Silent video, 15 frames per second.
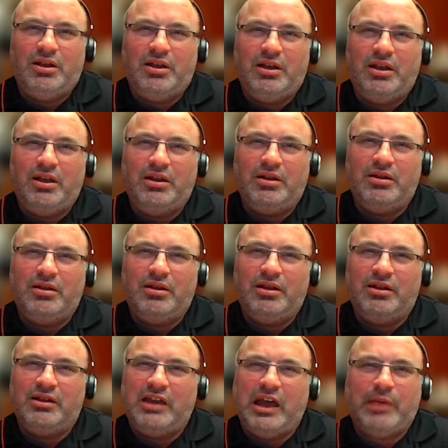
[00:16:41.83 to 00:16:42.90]
It
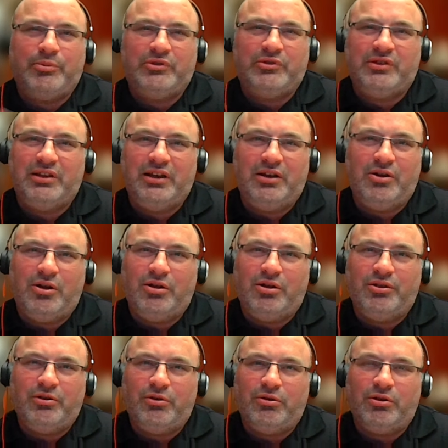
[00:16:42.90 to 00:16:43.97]
encapsulated all
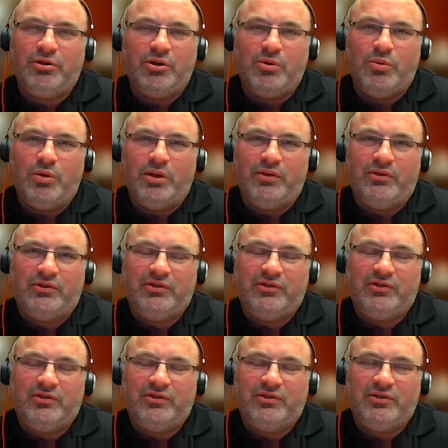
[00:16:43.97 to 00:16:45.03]
the earlier ones
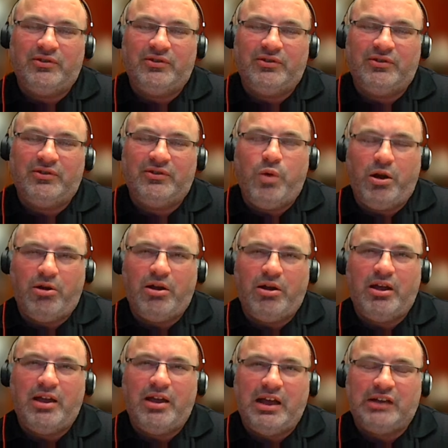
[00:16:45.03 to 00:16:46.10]
of
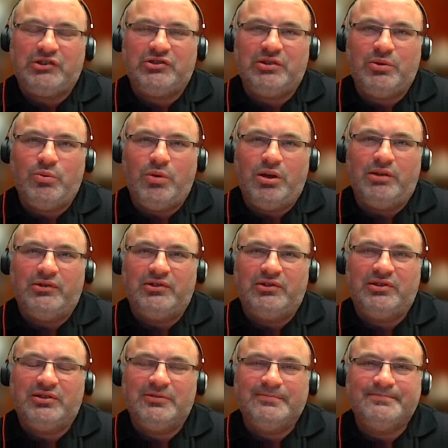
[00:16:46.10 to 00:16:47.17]
where I actually
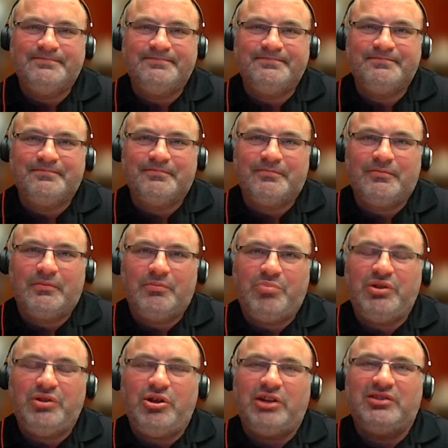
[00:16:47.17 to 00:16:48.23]
was,
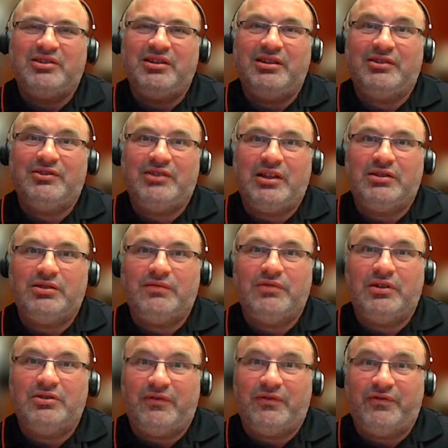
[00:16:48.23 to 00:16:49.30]
but not to the extent of the
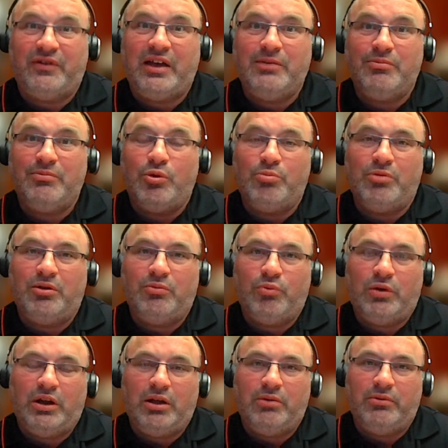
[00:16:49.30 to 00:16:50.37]
defined moment when
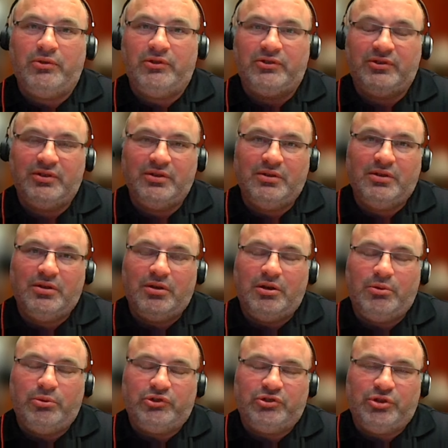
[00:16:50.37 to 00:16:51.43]
I was I
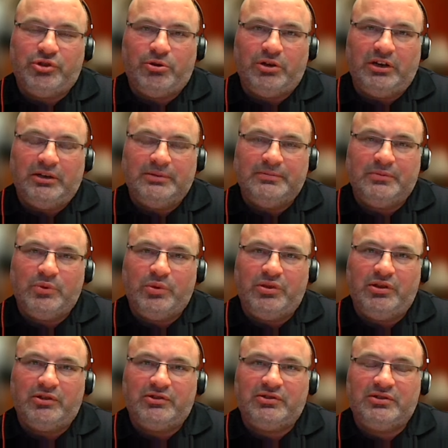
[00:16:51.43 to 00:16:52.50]
was 30 when
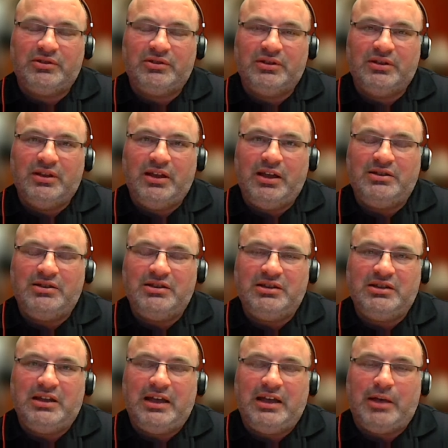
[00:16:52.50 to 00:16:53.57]
this
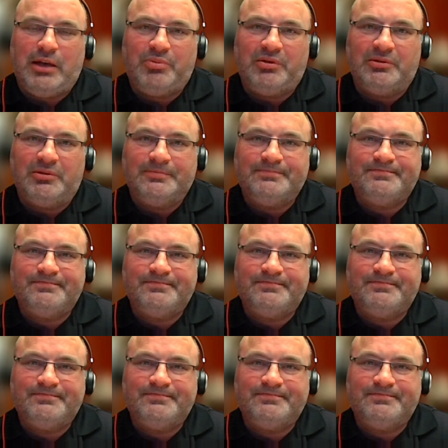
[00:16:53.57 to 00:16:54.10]
NDE happened.